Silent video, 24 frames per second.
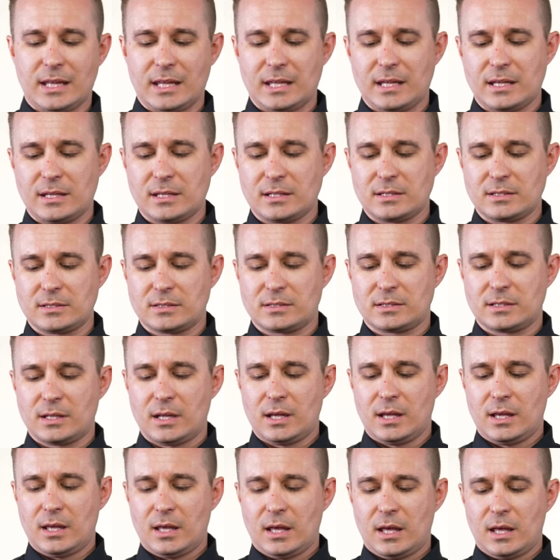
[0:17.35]
is,
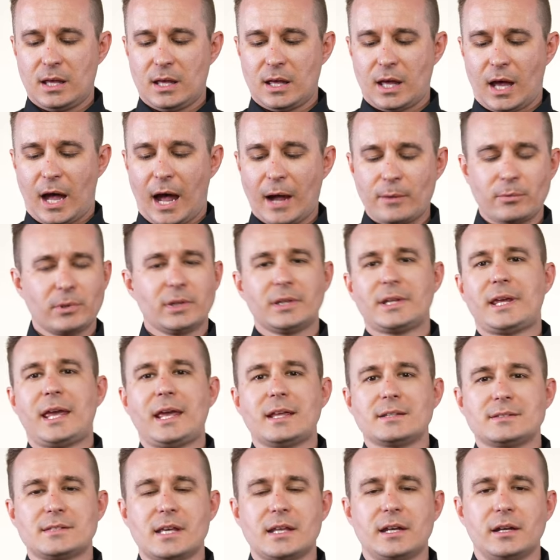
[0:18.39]
I really
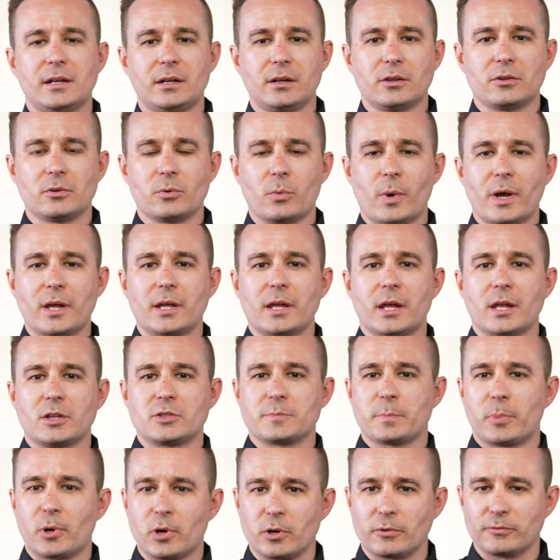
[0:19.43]
can't say it any other way, it's
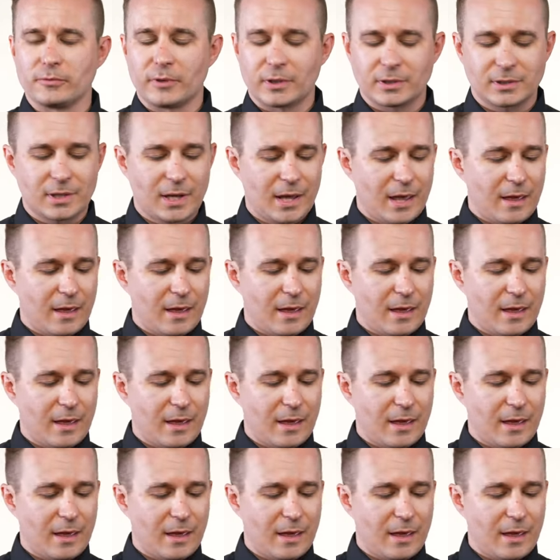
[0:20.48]
perfect.